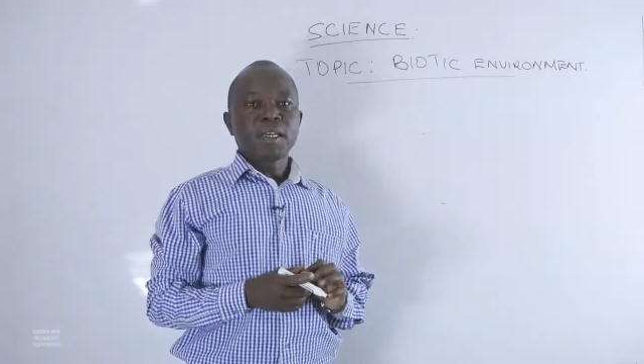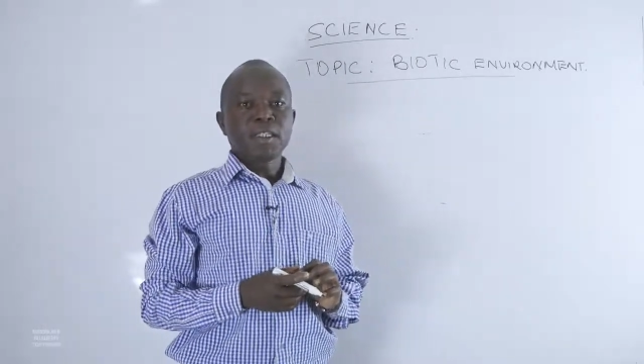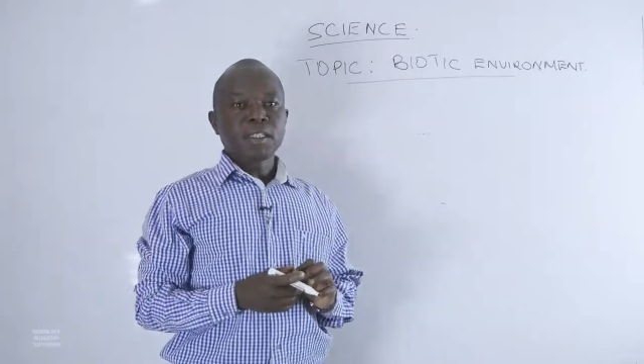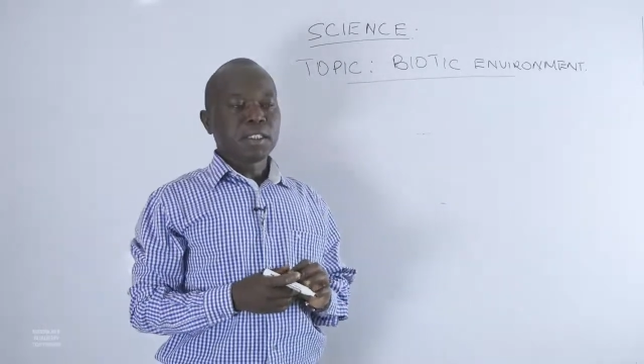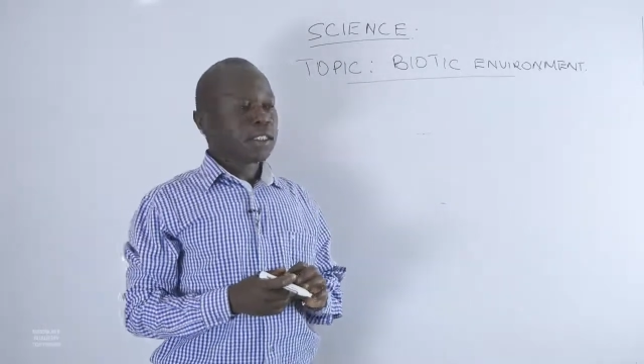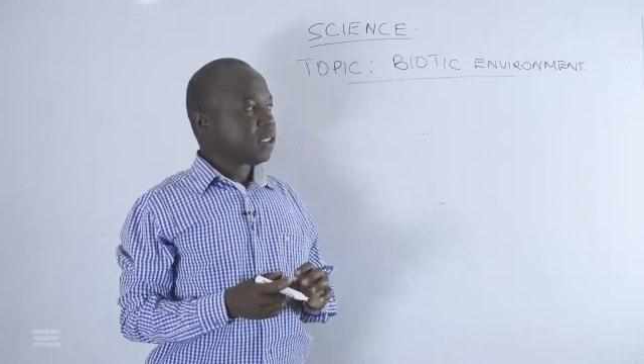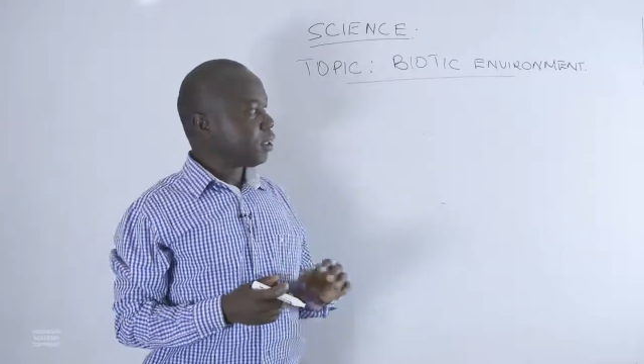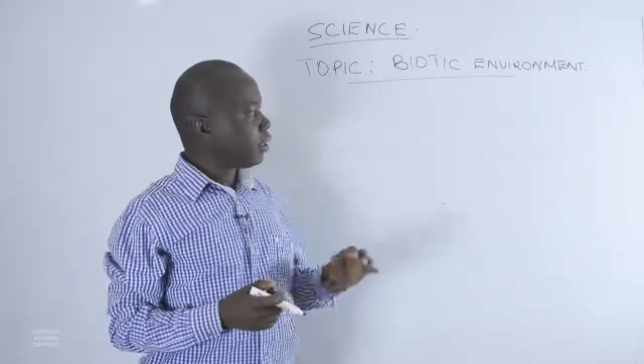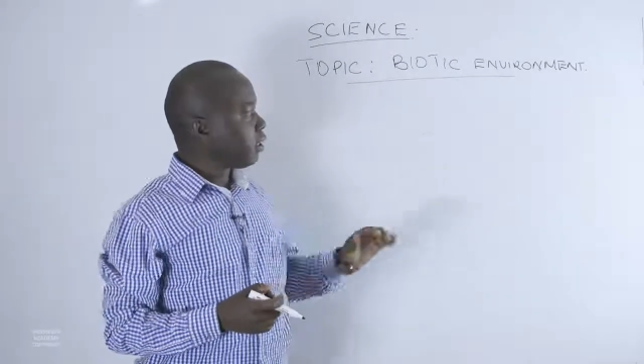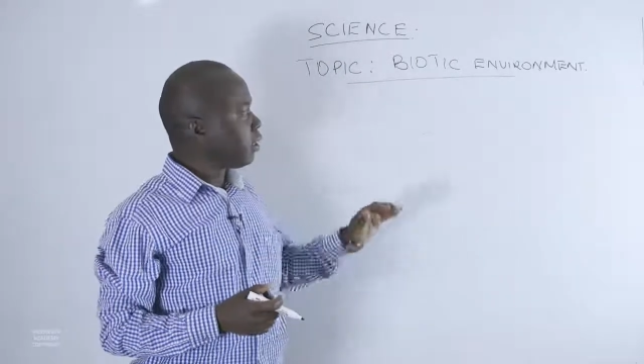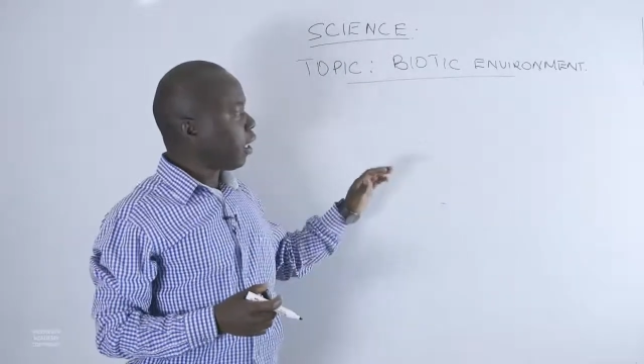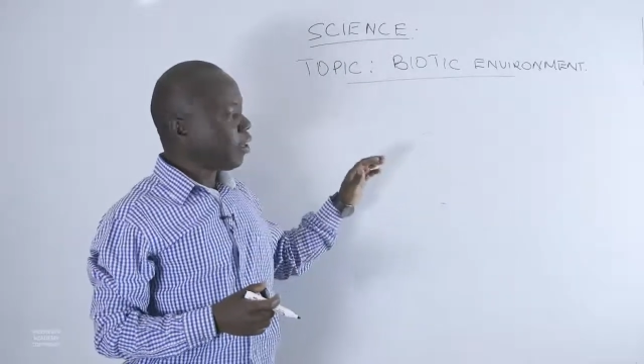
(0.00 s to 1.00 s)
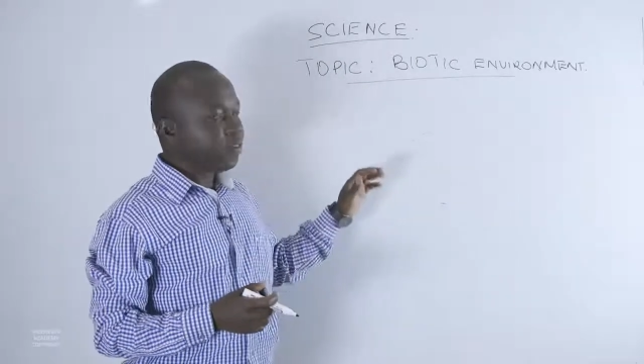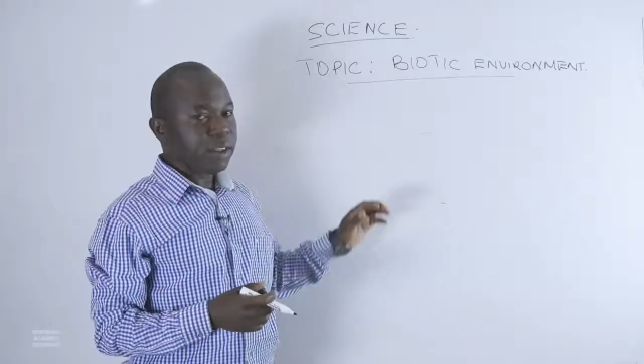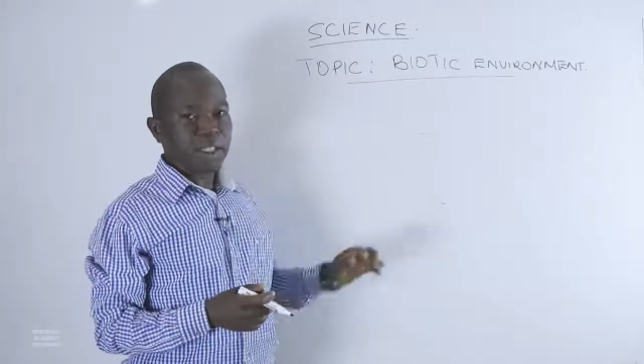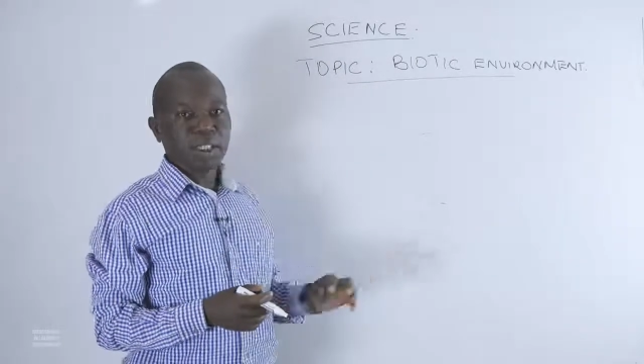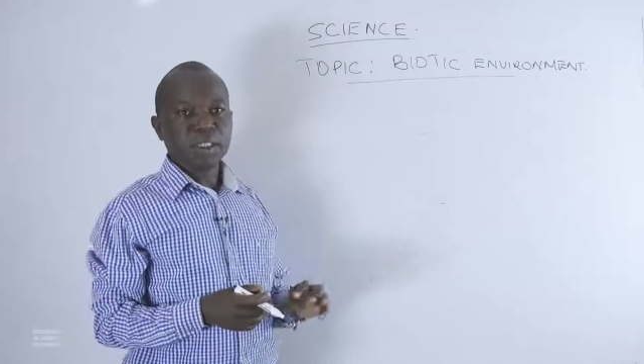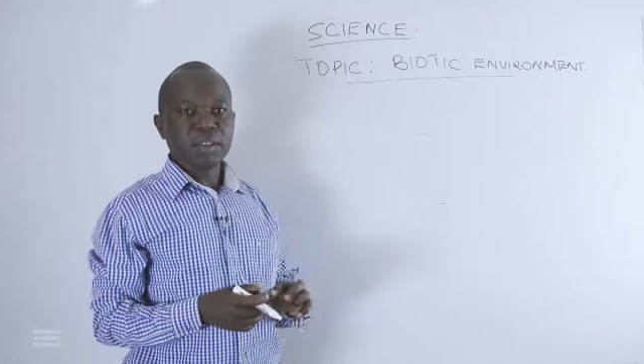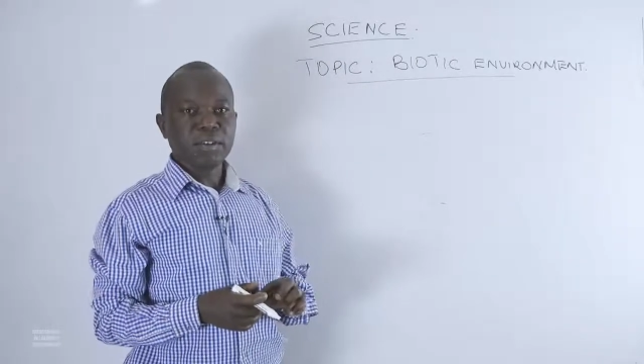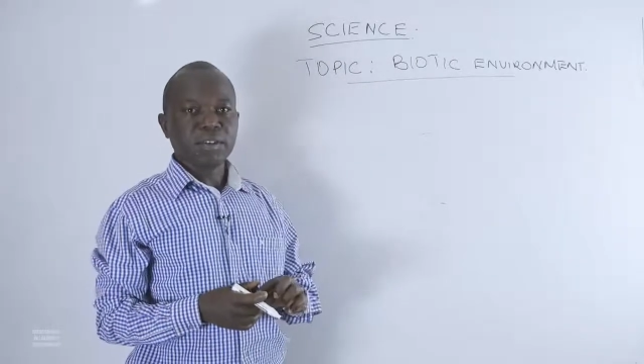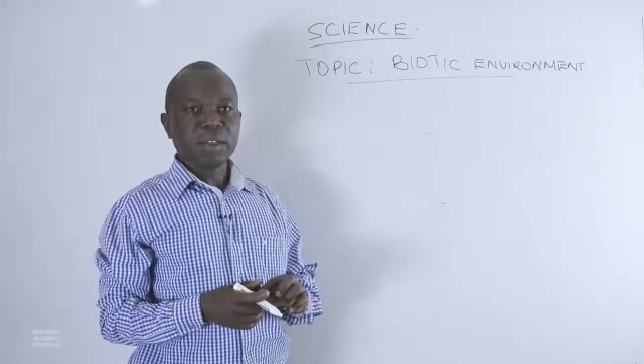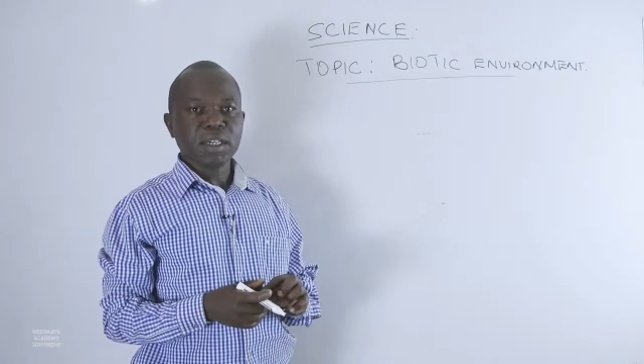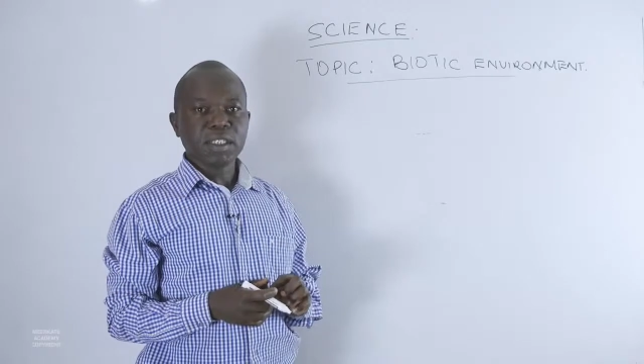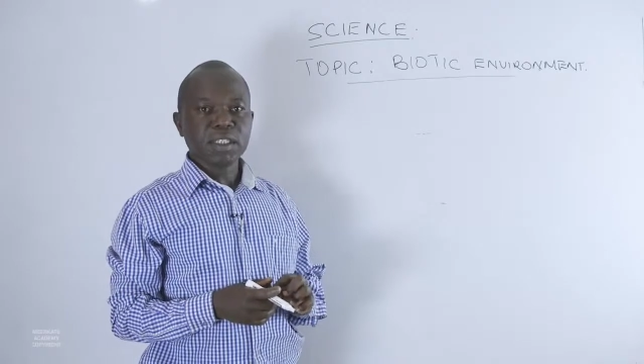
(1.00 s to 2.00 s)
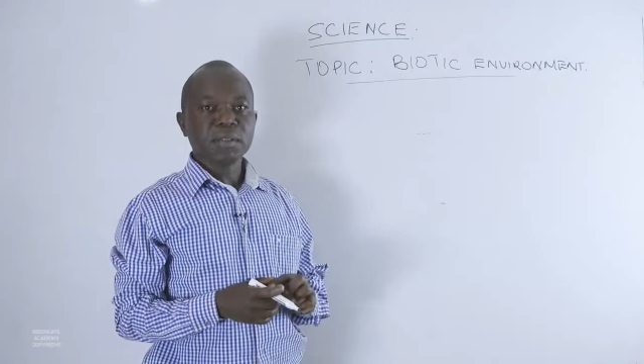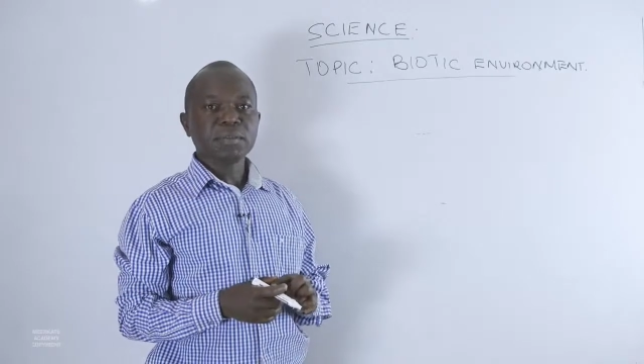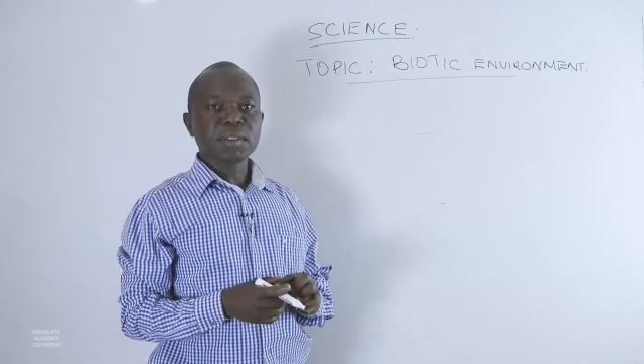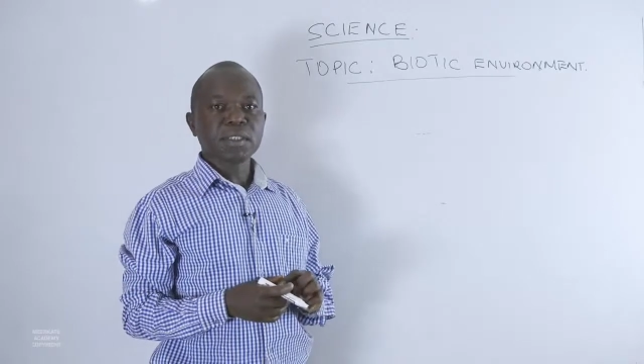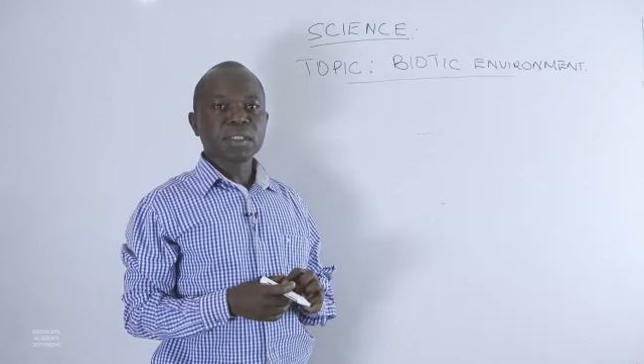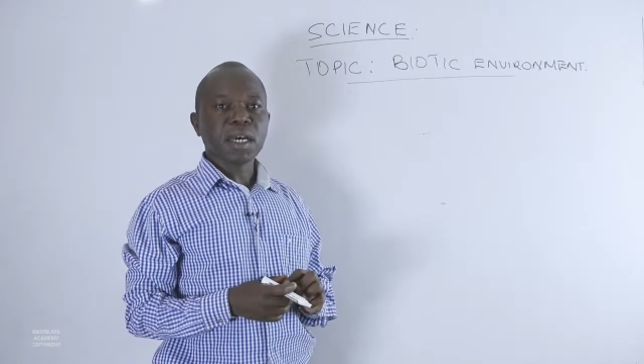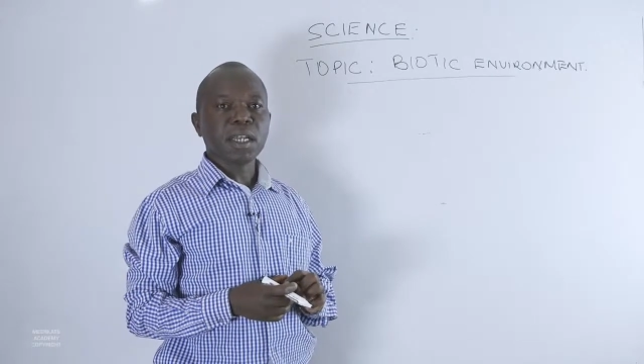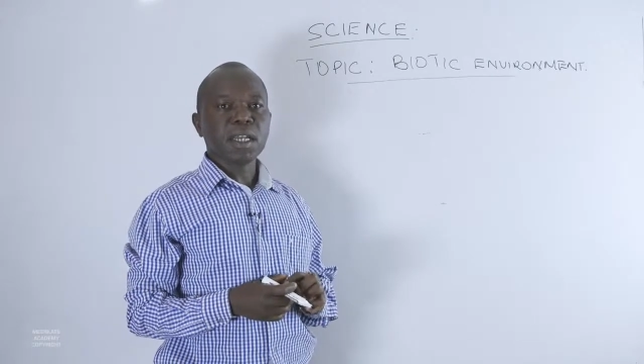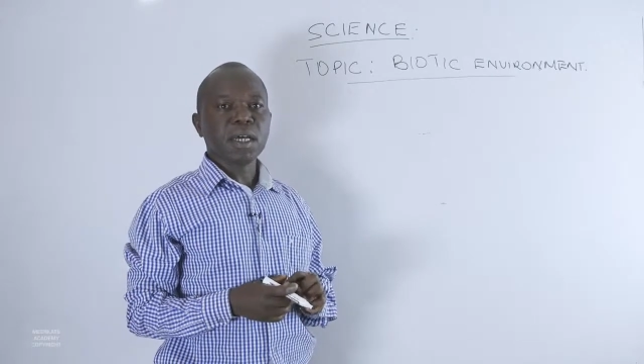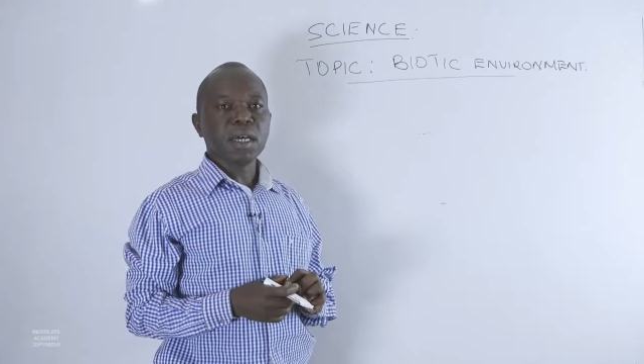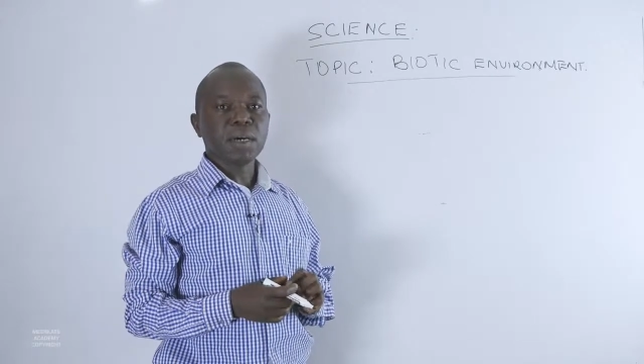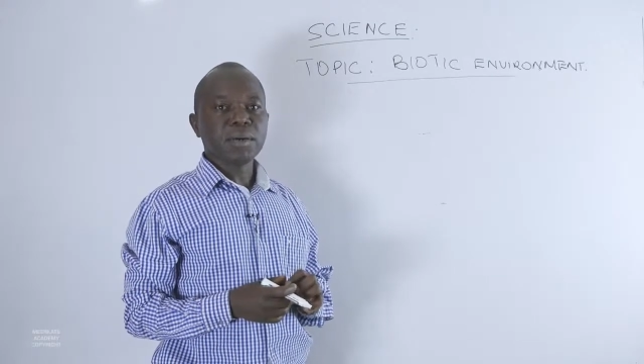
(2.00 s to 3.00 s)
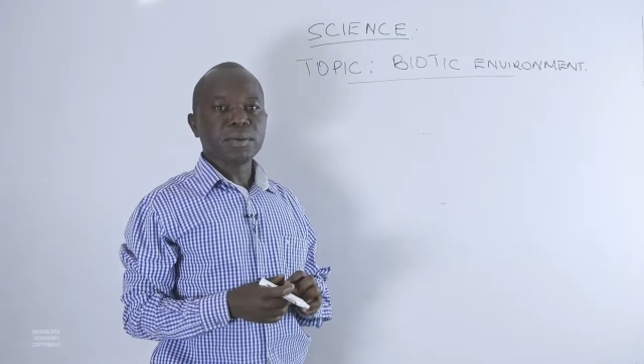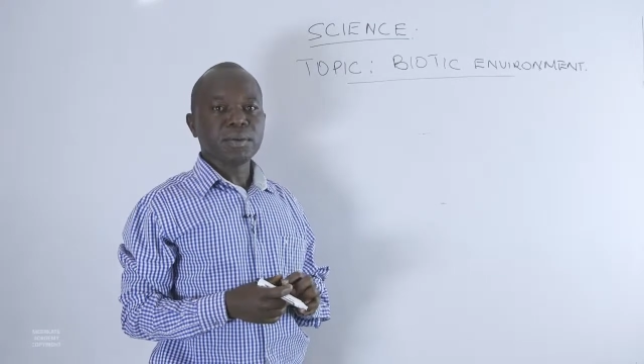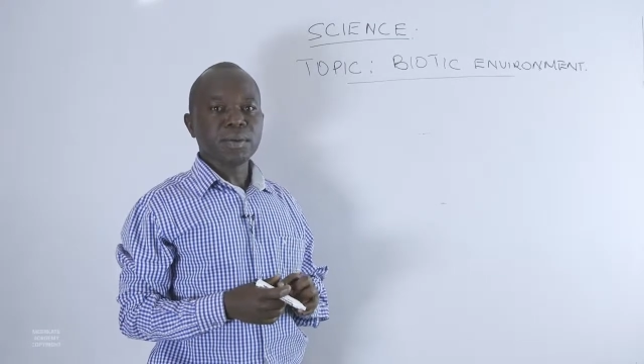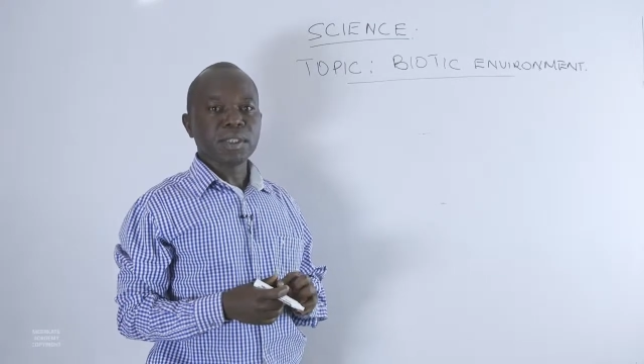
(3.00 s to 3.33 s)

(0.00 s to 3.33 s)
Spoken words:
is the living organisms and how